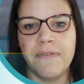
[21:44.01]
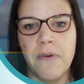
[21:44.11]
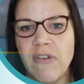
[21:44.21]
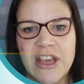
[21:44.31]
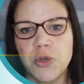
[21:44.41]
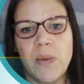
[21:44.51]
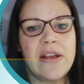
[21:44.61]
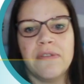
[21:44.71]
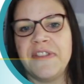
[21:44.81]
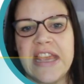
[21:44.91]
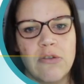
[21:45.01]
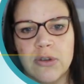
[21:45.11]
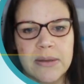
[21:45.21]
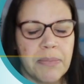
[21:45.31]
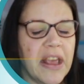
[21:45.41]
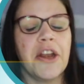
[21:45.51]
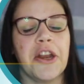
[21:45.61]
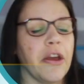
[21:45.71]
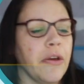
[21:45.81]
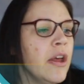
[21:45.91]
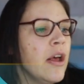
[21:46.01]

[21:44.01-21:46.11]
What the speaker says: for each week of the year or something, I don't know.